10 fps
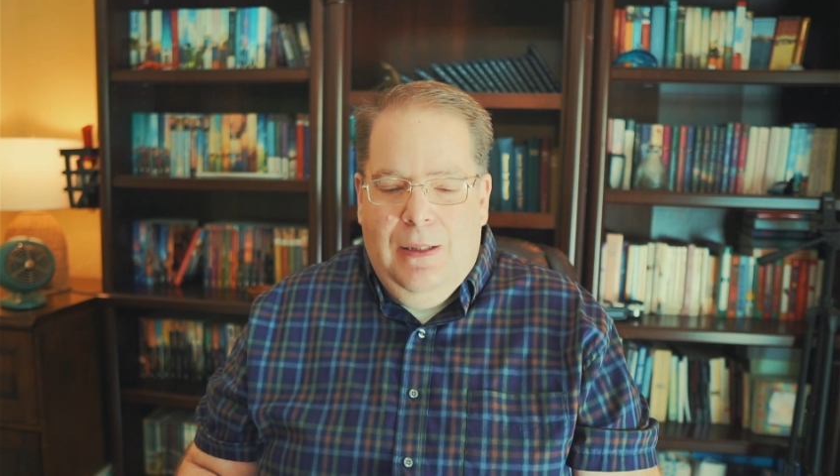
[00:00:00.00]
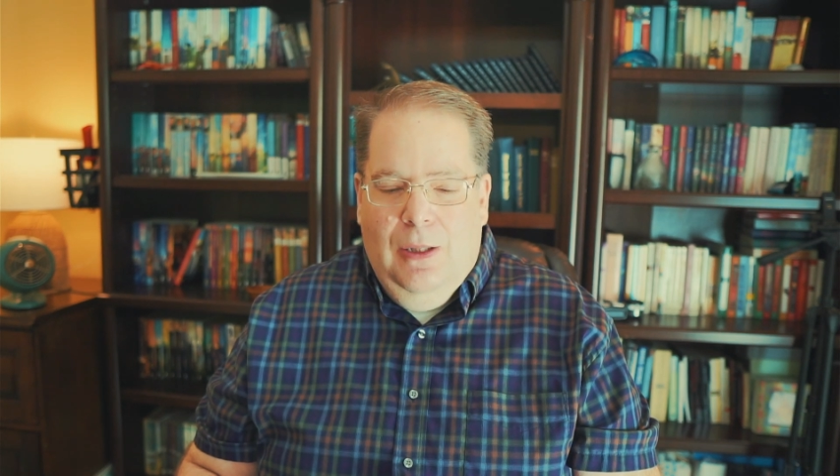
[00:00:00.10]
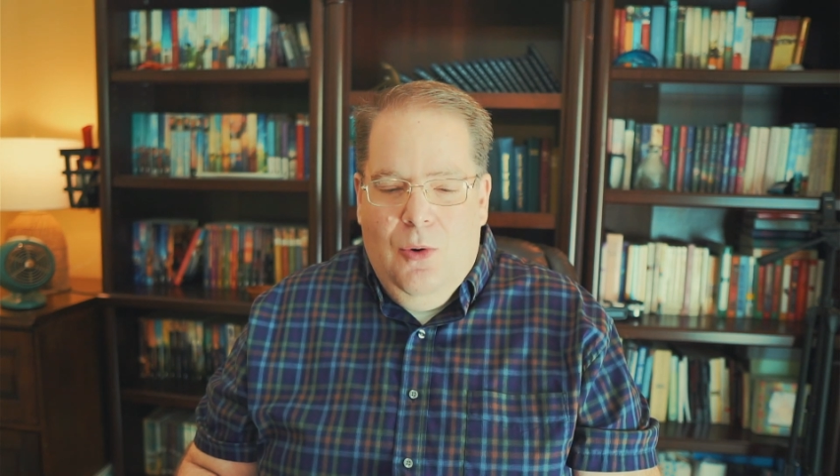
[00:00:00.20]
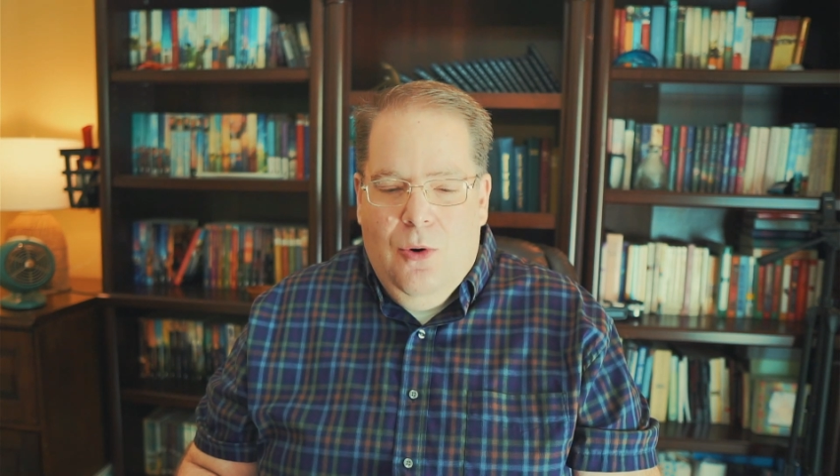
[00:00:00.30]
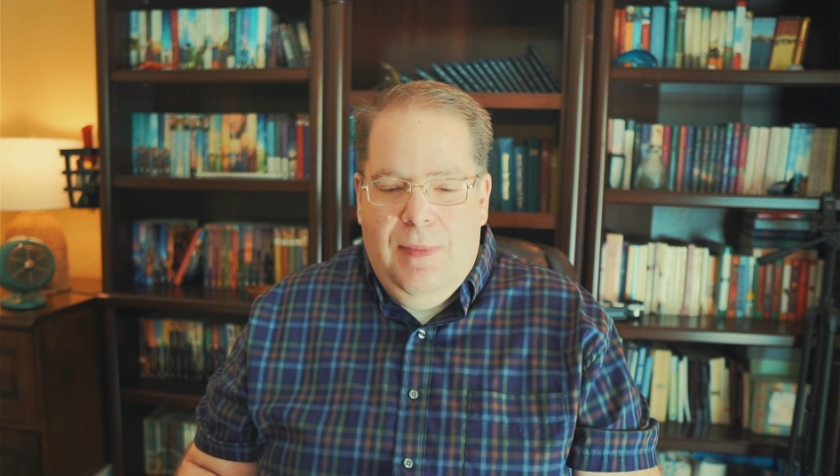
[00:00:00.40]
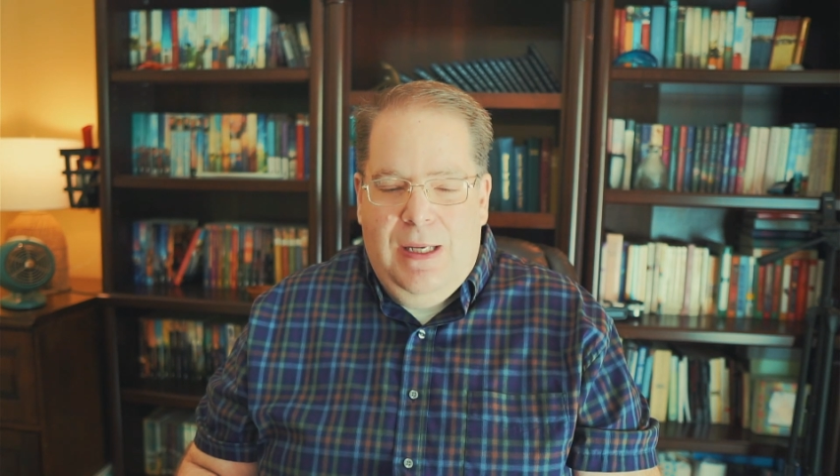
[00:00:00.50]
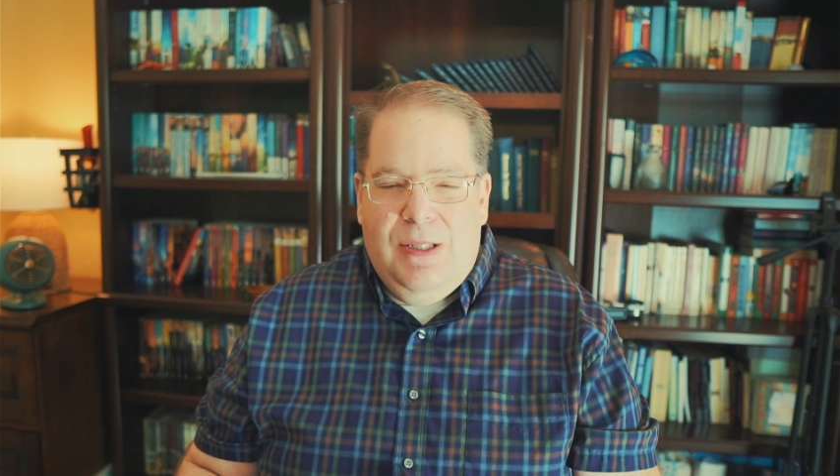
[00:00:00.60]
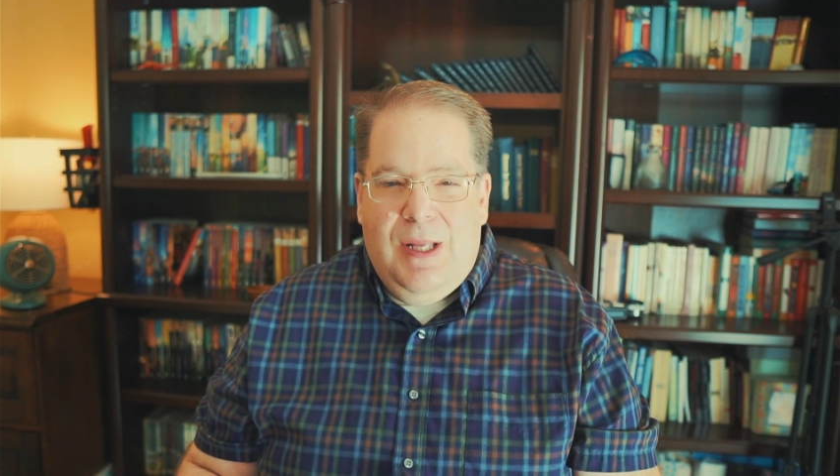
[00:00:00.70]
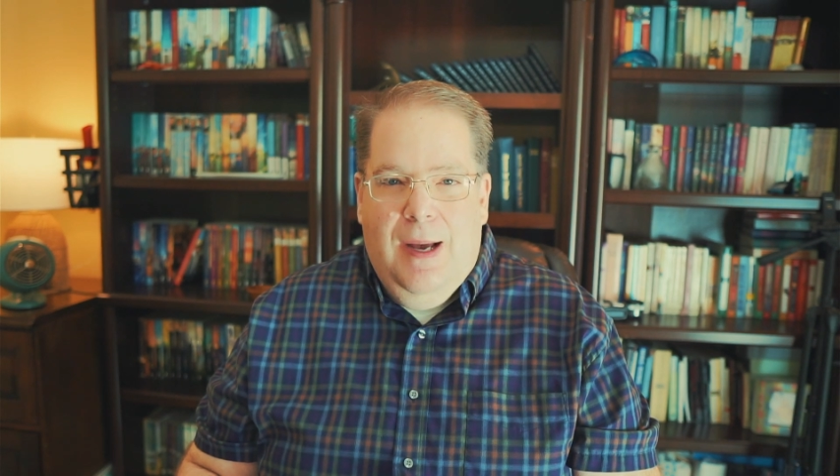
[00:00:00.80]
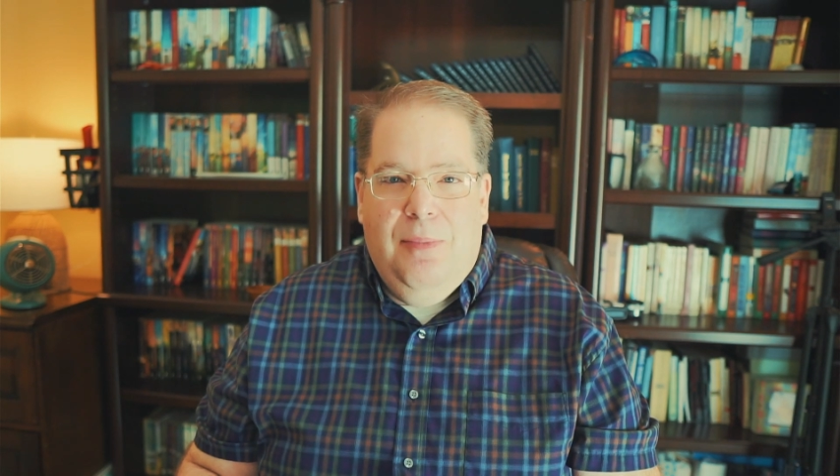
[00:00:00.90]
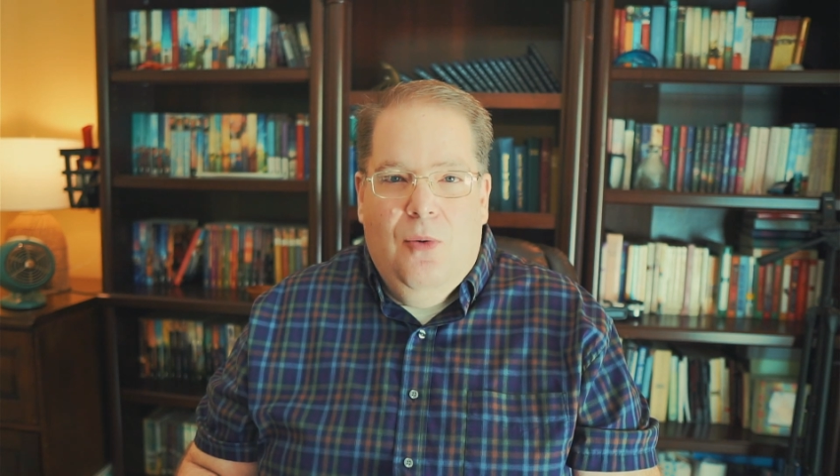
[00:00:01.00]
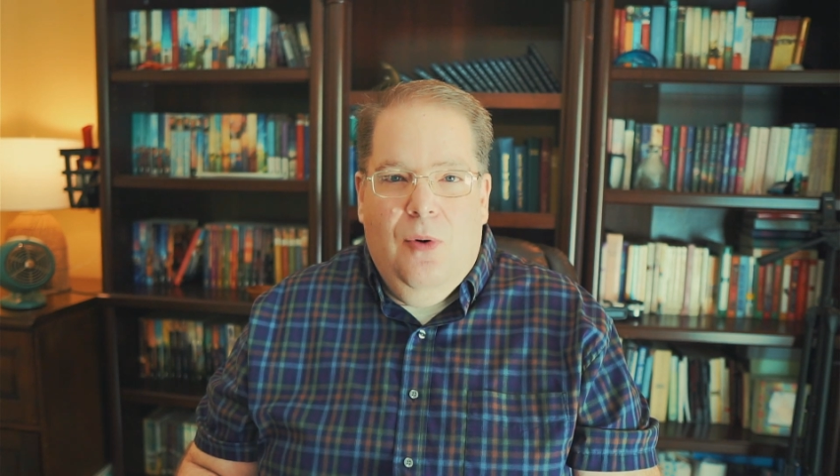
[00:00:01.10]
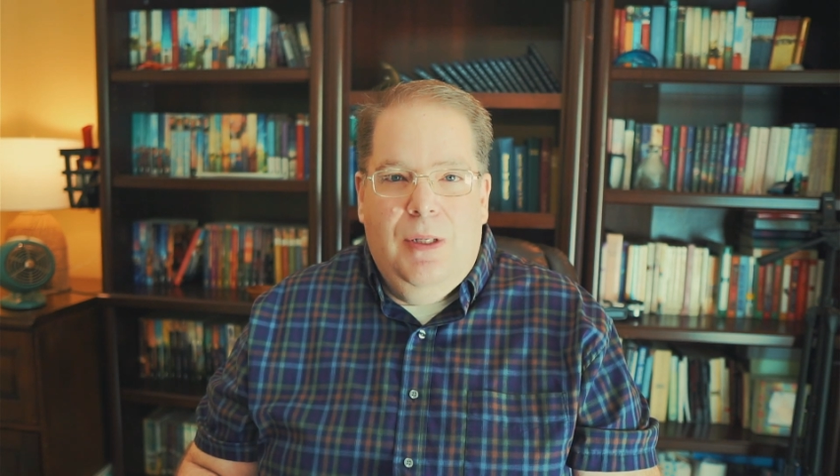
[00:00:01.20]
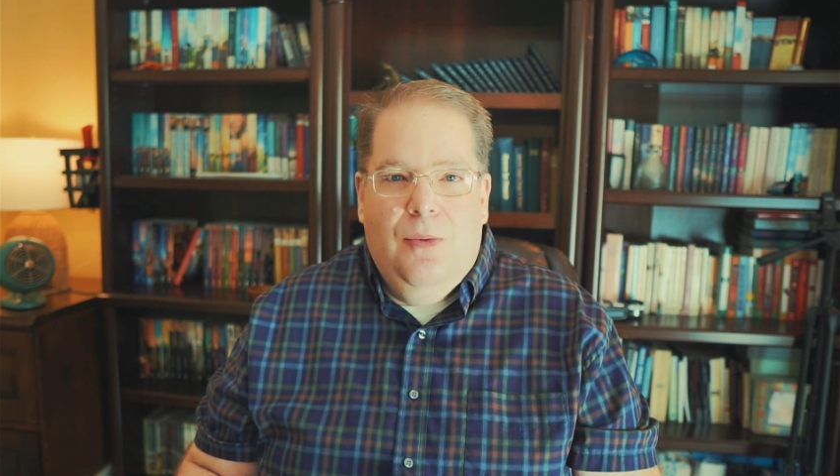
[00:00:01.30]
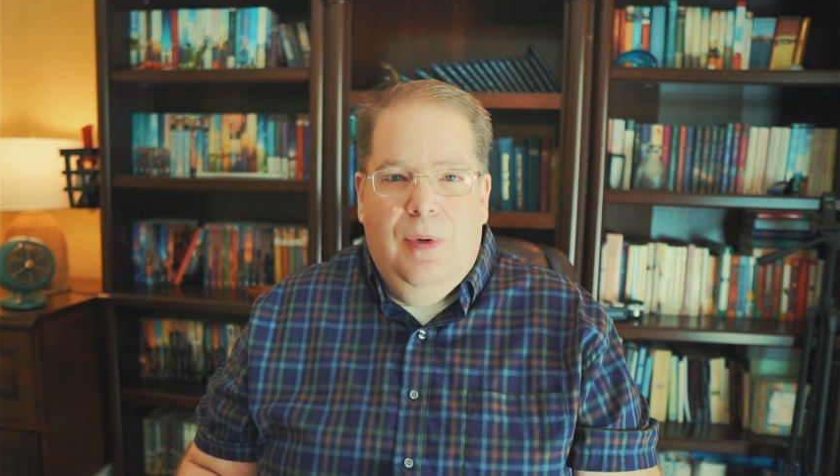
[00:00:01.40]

The Lord makes that point